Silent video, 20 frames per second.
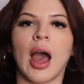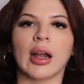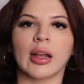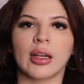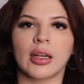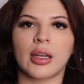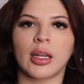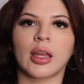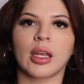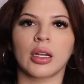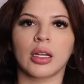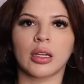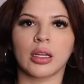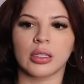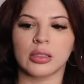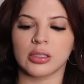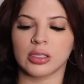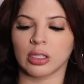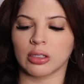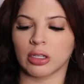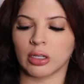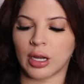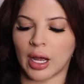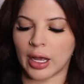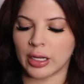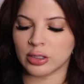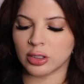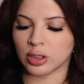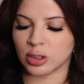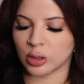I need to get a concealer,
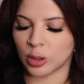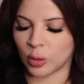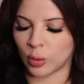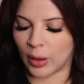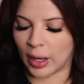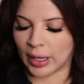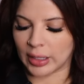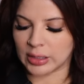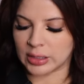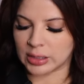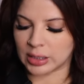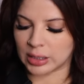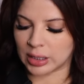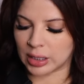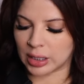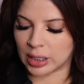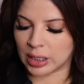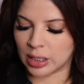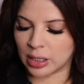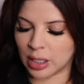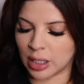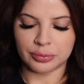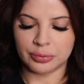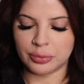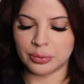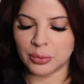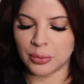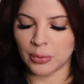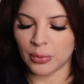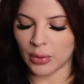guys, so I did
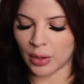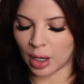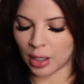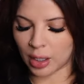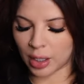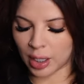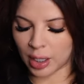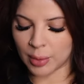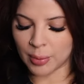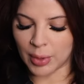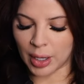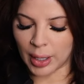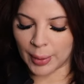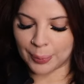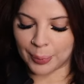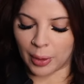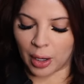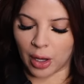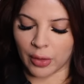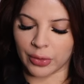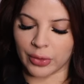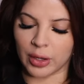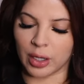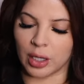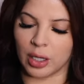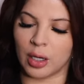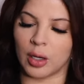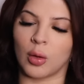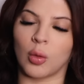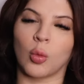come up on
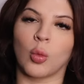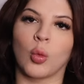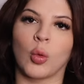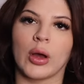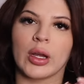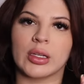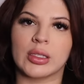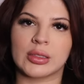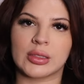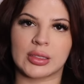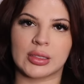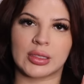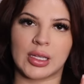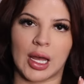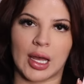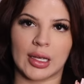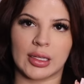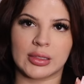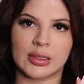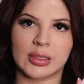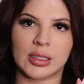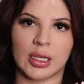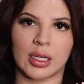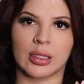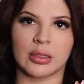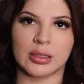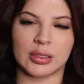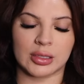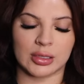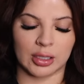the Onesize
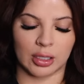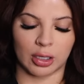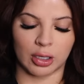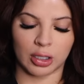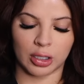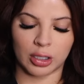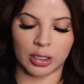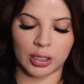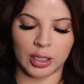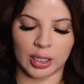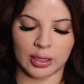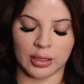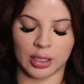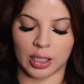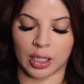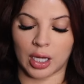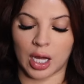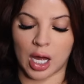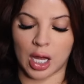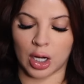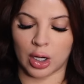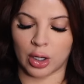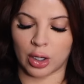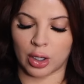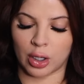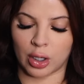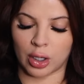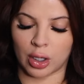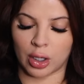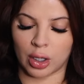concealer in the
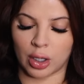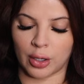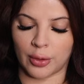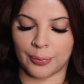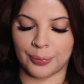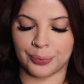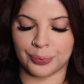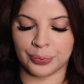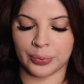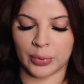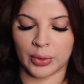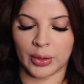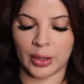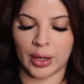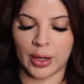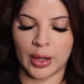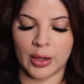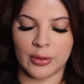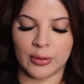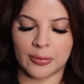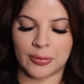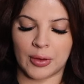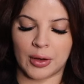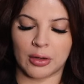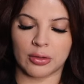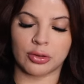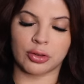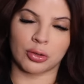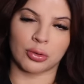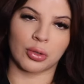color
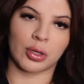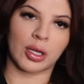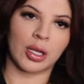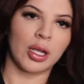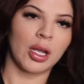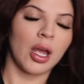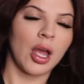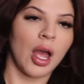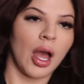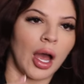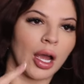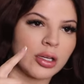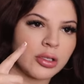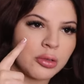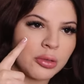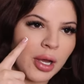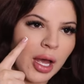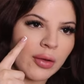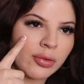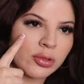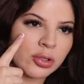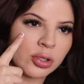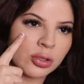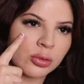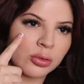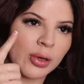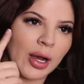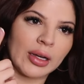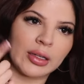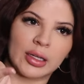Fair 3. I do have
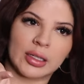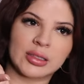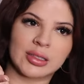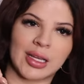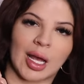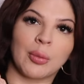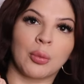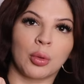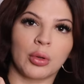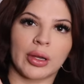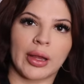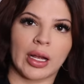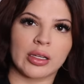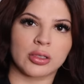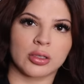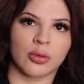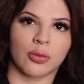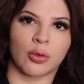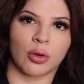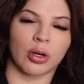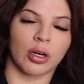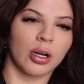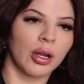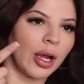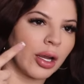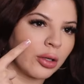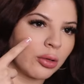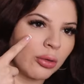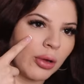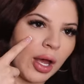two. I did sample it at Sephora.
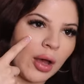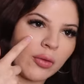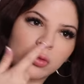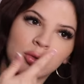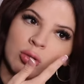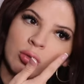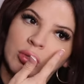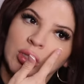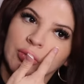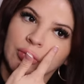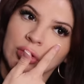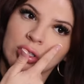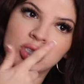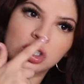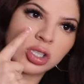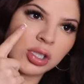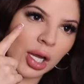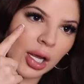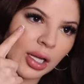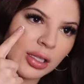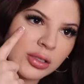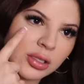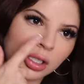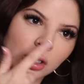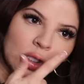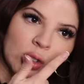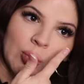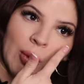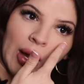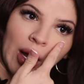I do have two different shades
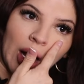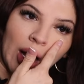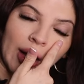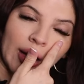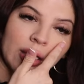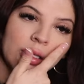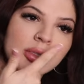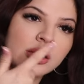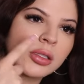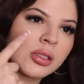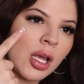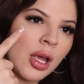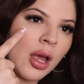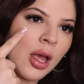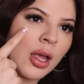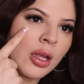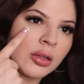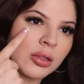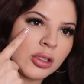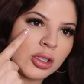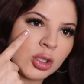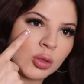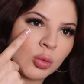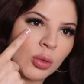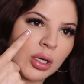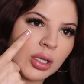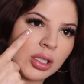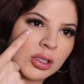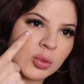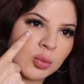under my eyes. This
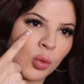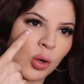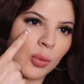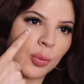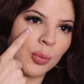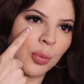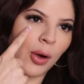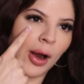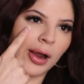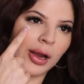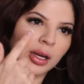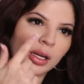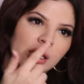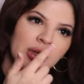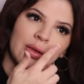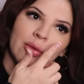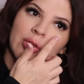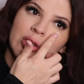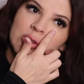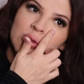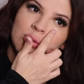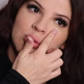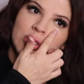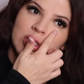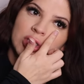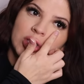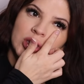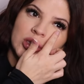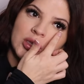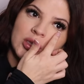one is more brightening, and this one
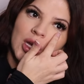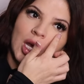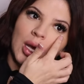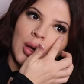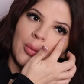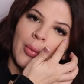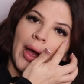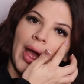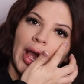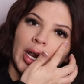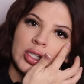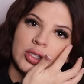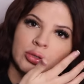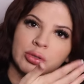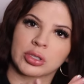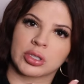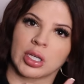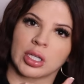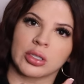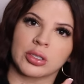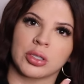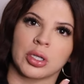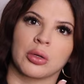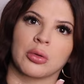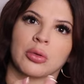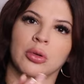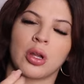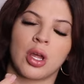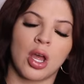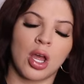is just like my actual skin
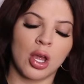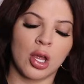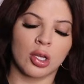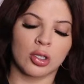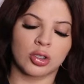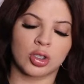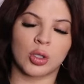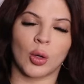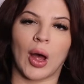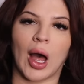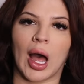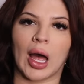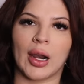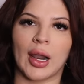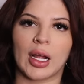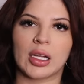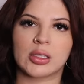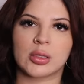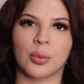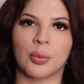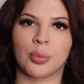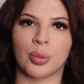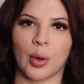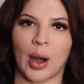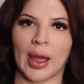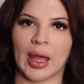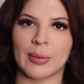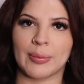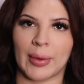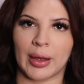tone. So I like to
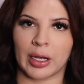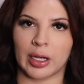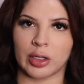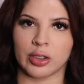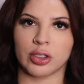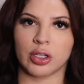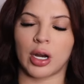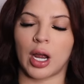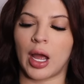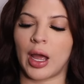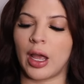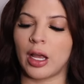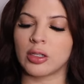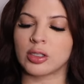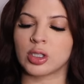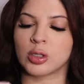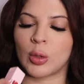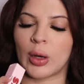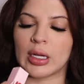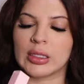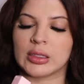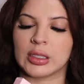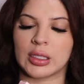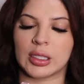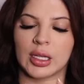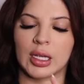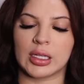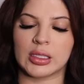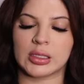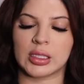brighten my under eye, so I
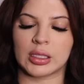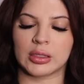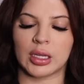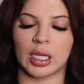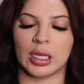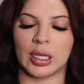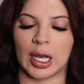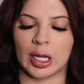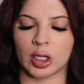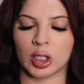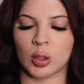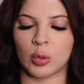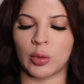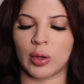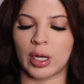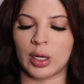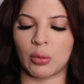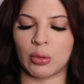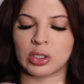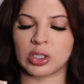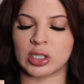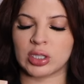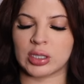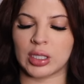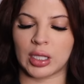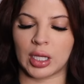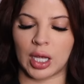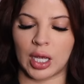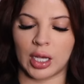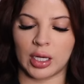did get the lighter one, which is
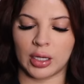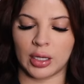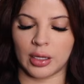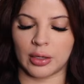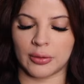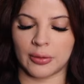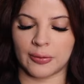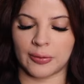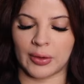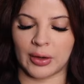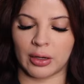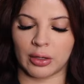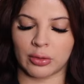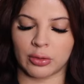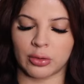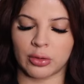again in Fair